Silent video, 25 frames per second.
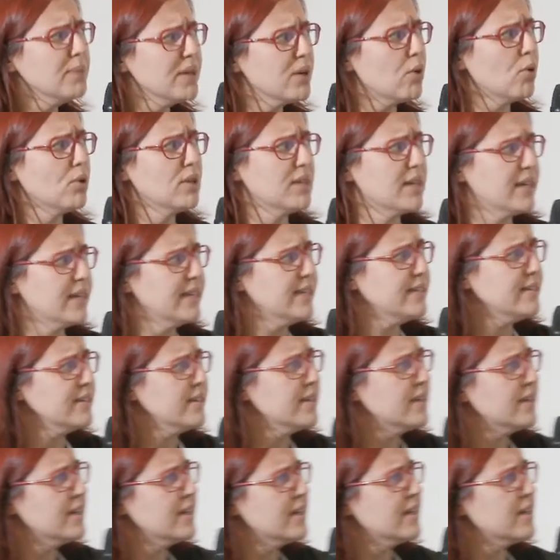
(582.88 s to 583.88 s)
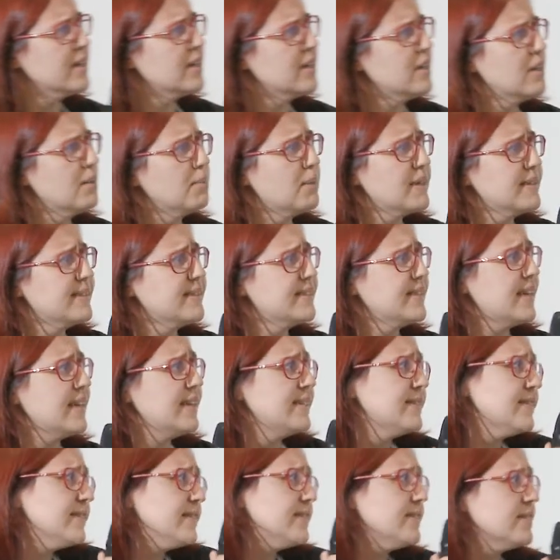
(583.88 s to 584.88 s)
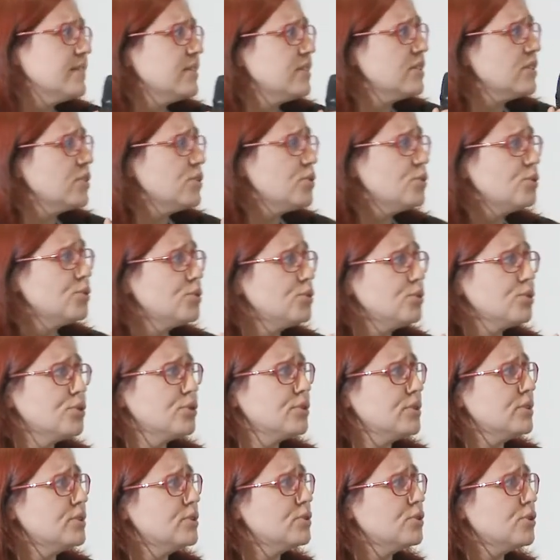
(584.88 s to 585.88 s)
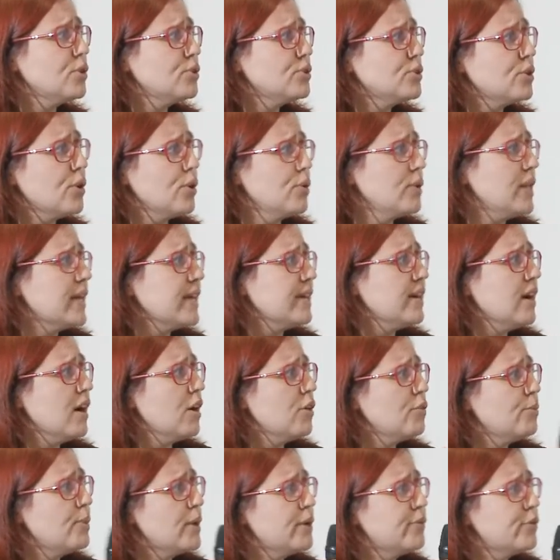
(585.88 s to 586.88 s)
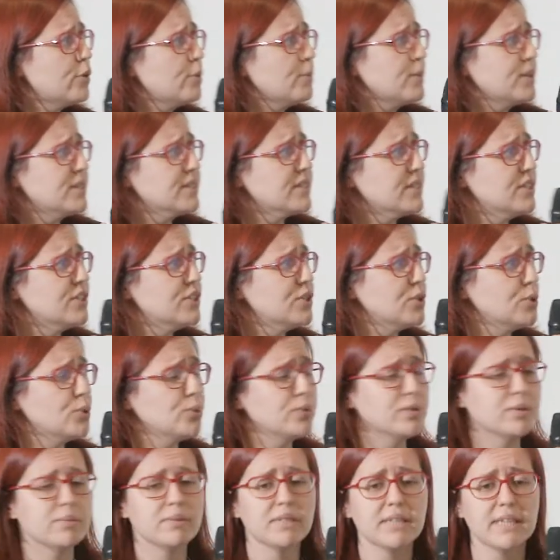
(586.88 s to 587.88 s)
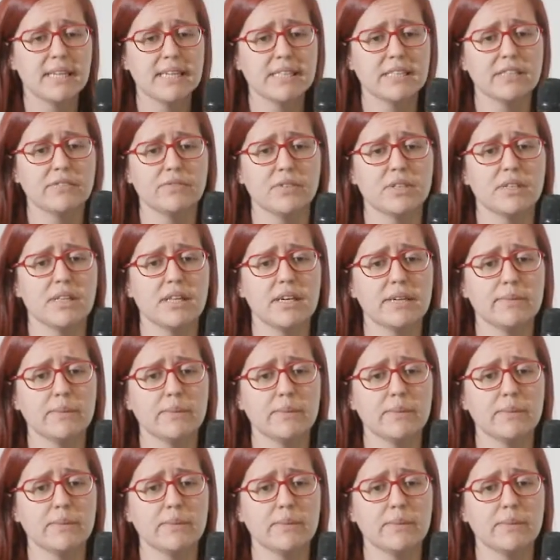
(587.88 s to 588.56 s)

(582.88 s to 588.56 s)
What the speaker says: be online, but then you don't know like how performance issue will be related to, like,